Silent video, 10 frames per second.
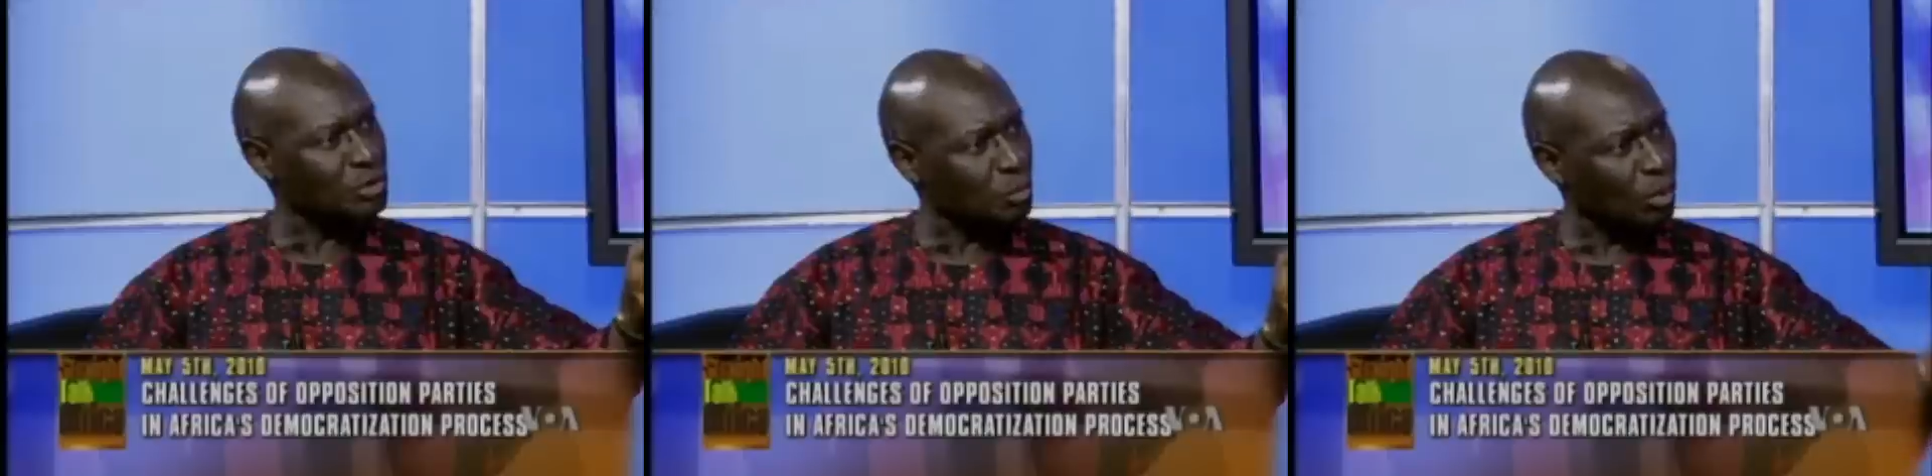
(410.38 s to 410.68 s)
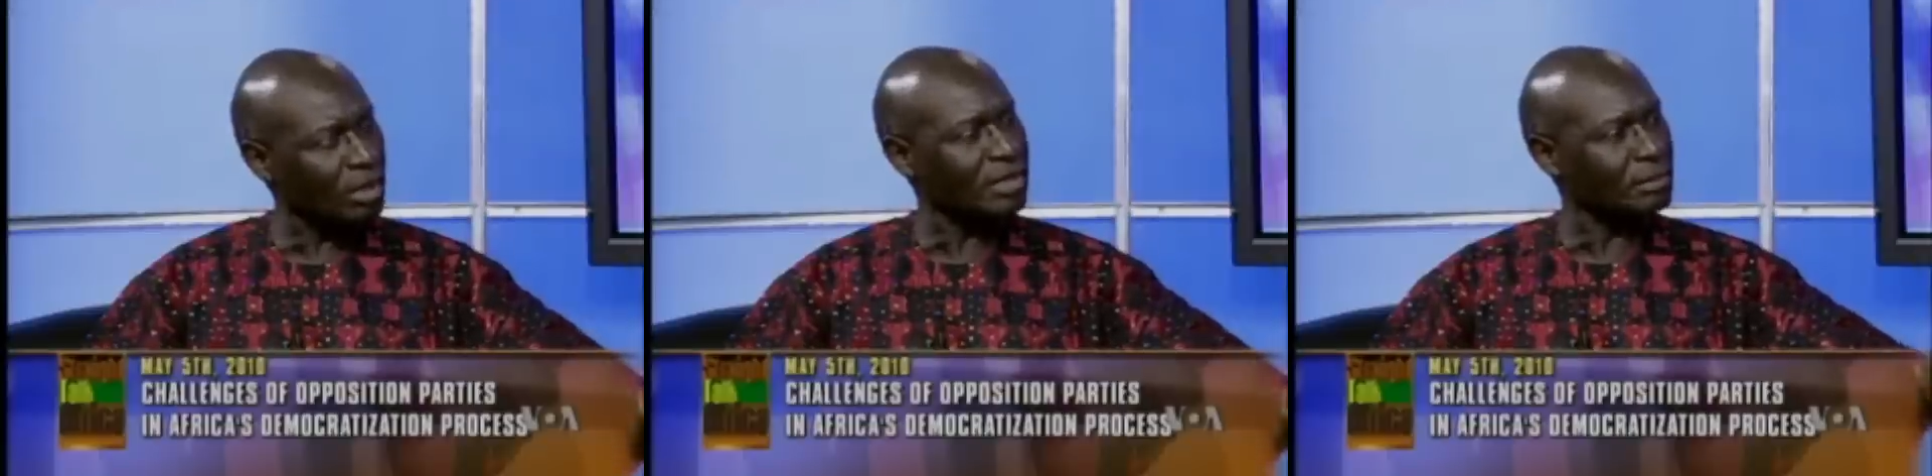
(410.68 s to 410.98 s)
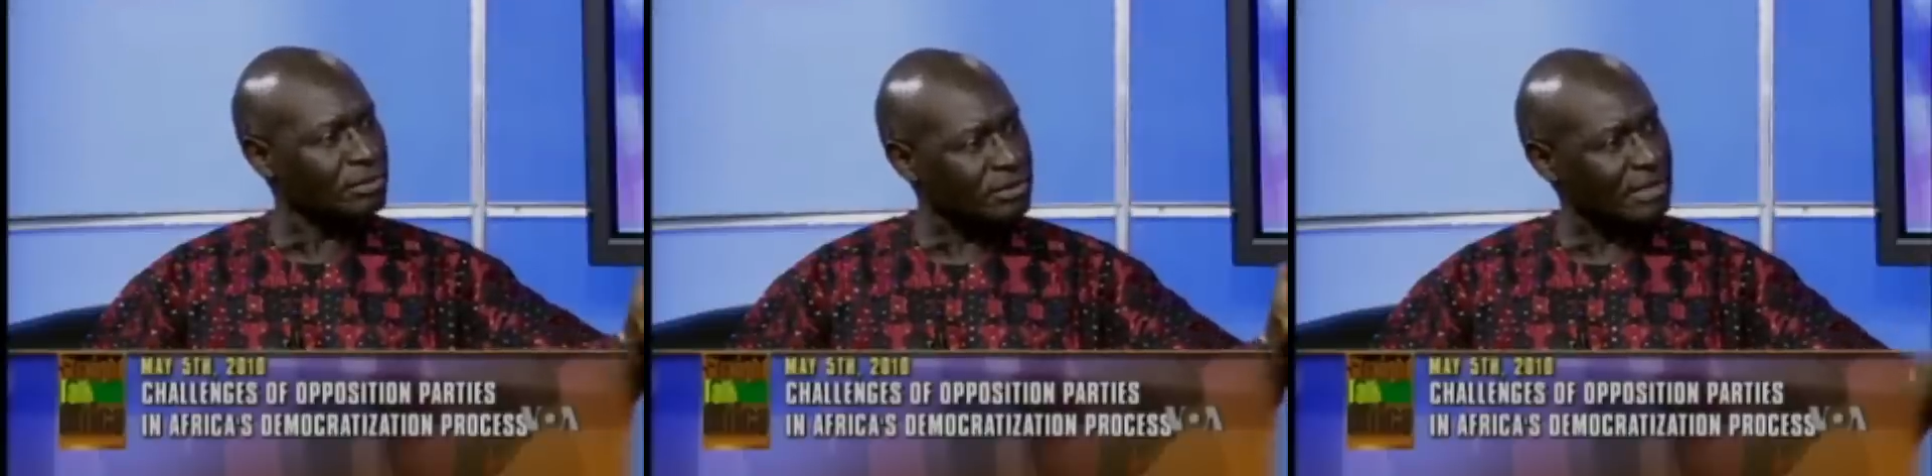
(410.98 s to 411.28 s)
is what
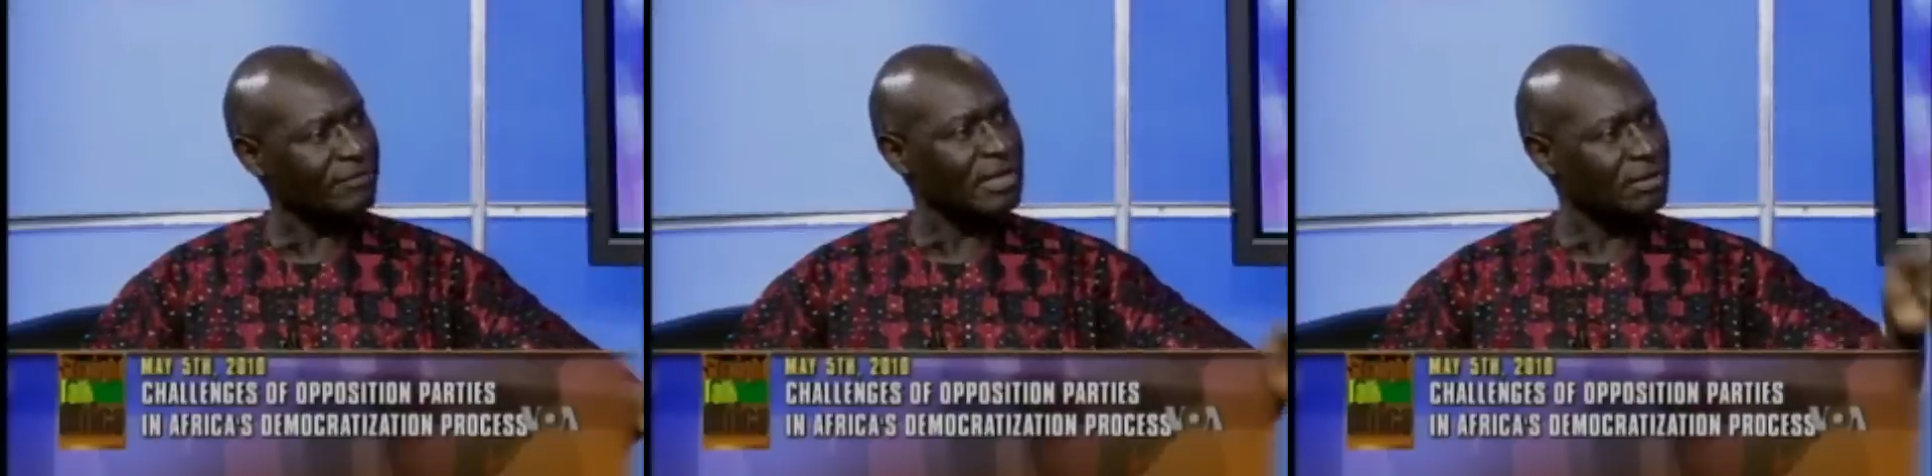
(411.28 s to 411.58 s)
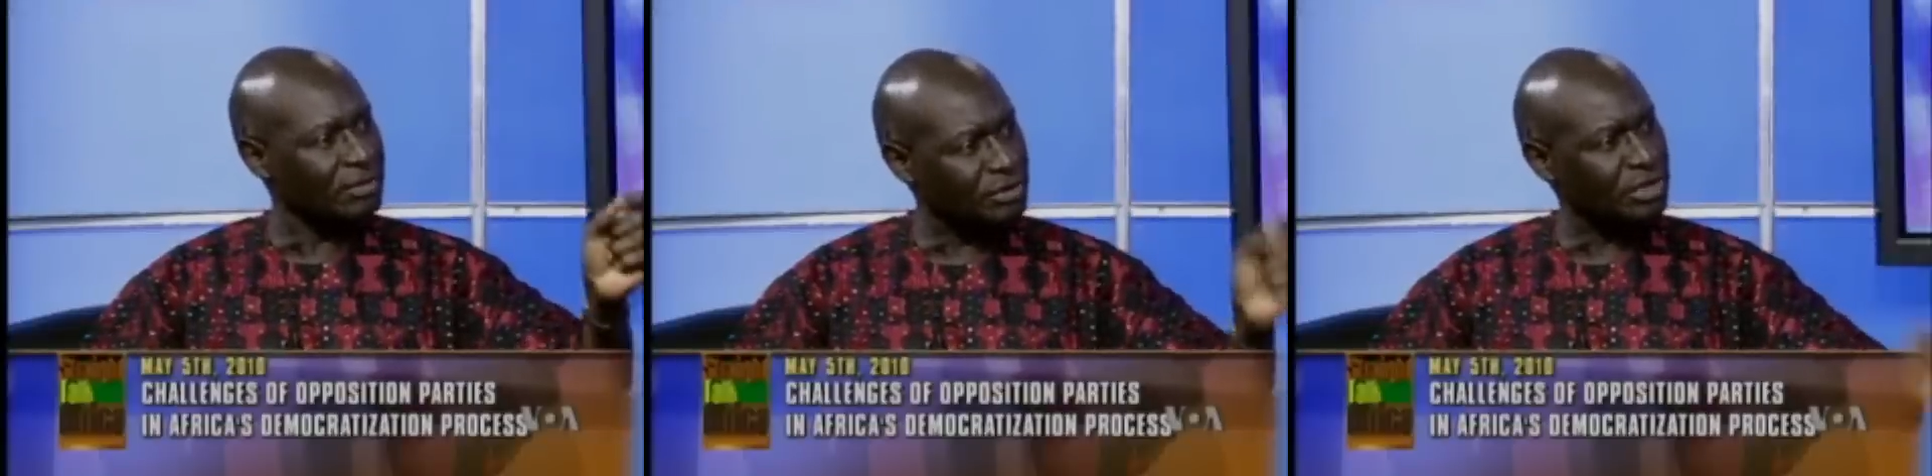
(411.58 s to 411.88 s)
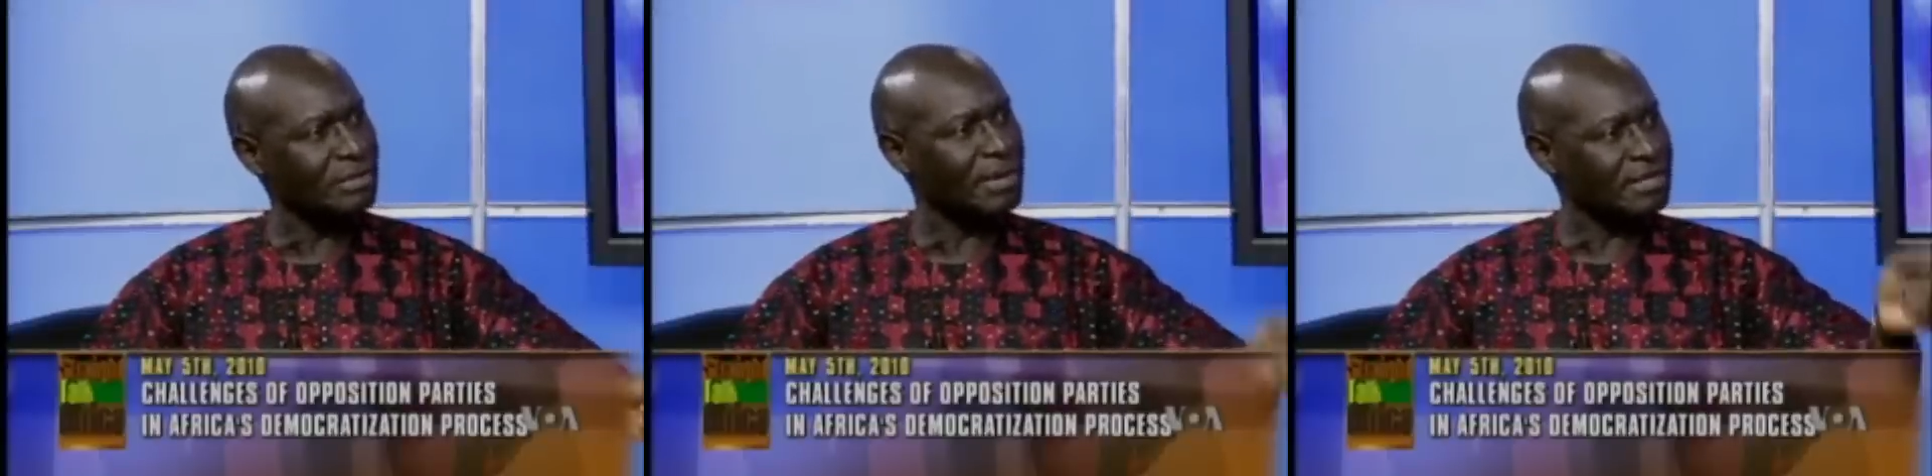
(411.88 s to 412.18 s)
the Museveni
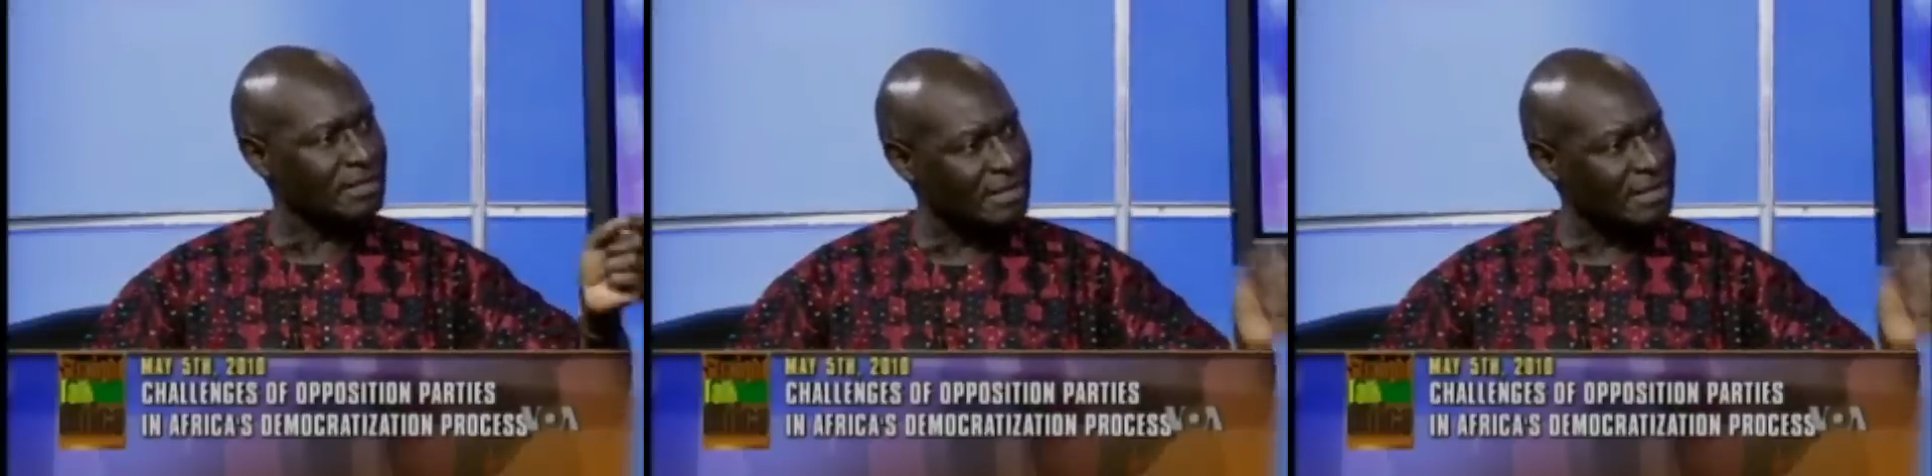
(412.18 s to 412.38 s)
regime has